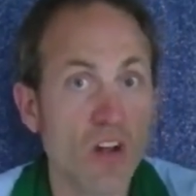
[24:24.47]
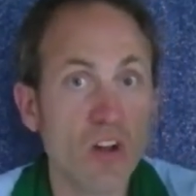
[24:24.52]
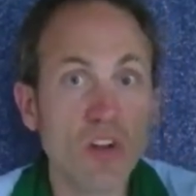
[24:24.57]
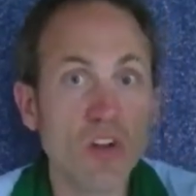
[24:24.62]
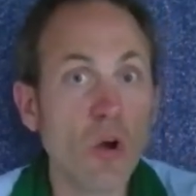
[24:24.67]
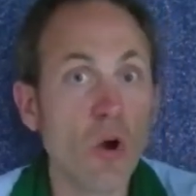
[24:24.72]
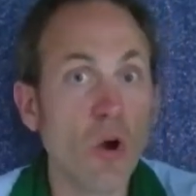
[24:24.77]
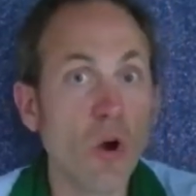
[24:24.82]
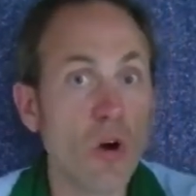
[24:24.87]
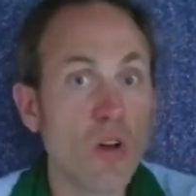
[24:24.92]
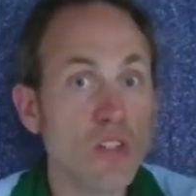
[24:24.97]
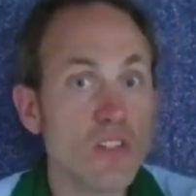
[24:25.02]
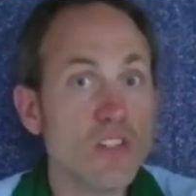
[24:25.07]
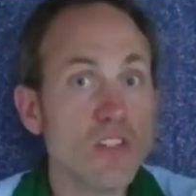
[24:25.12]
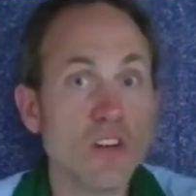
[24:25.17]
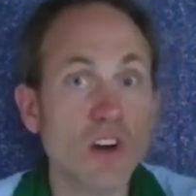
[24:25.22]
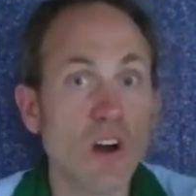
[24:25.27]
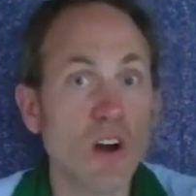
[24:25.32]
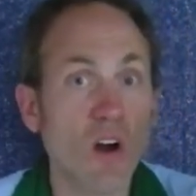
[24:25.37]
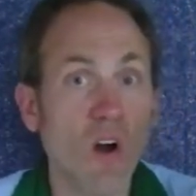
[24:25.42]

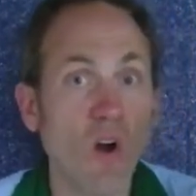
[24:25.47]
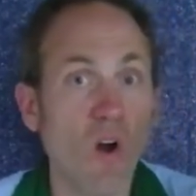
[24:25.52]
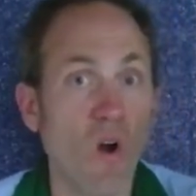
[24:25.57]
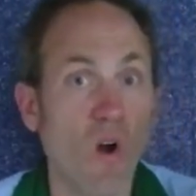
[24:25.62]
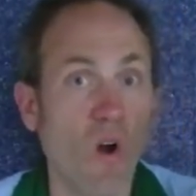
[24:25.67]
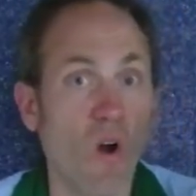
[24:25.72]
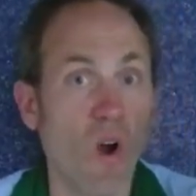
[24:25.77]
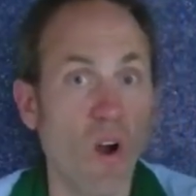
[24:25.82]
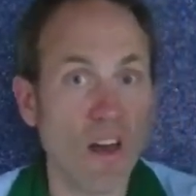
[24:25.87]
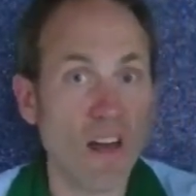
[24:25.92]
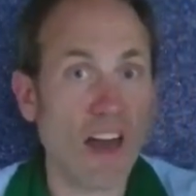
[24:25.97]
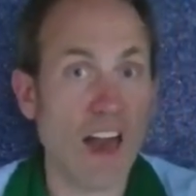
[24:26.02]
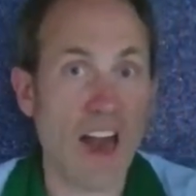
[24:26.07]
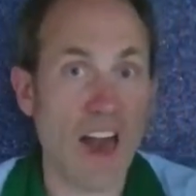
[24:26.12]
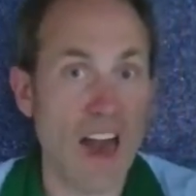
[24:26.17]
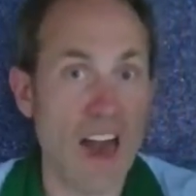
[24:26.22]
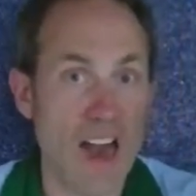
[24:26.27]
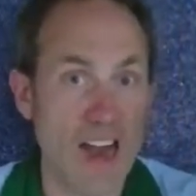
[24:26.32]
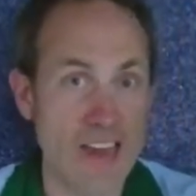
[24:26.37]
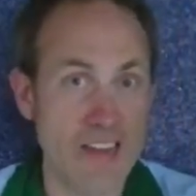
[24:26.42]
good or
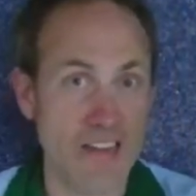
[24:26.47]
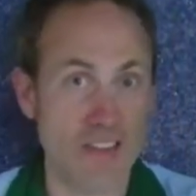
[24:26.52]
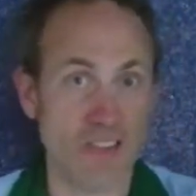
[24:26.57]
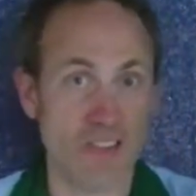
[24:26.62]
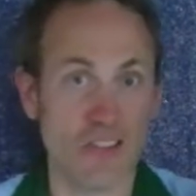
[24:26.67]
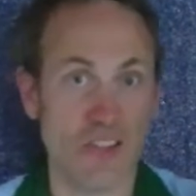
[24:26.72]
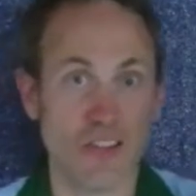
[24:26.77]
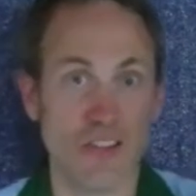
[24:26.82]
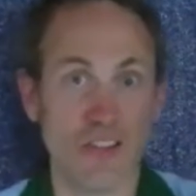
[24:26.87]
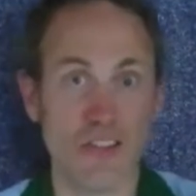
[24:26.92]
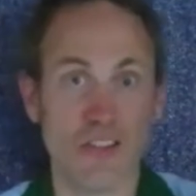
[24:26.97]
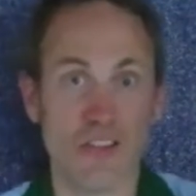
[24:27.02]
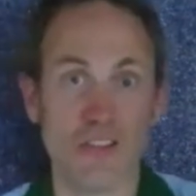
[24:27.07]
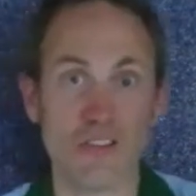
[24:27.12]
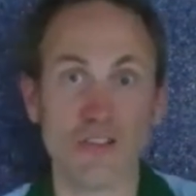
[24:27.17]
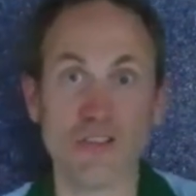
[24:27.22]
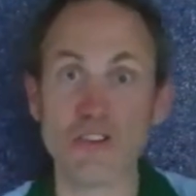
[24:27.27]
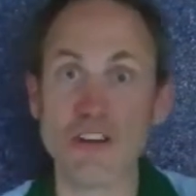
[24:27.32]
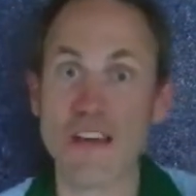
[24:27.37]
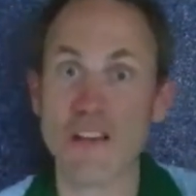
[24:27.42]
kind, the
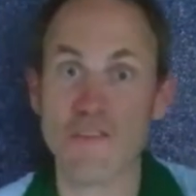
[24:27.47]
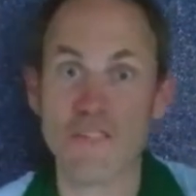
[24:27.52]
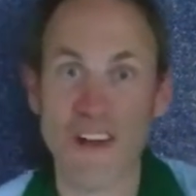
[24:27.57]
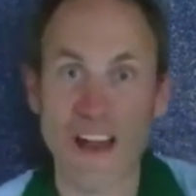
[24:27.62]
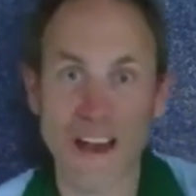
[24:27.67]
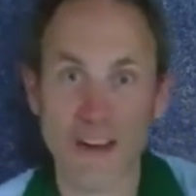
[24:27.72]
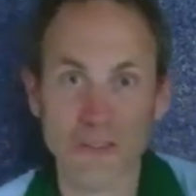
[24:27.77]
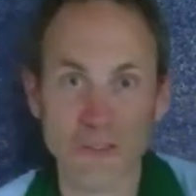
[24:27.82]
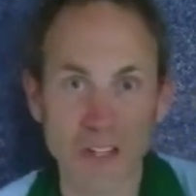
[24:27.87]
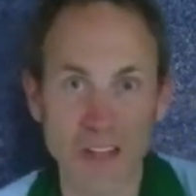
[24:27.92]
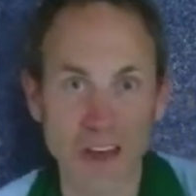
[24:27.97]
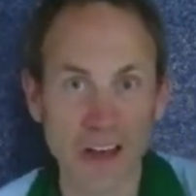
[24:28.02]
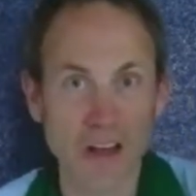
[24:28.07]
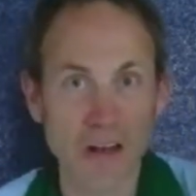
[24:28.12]
tree found.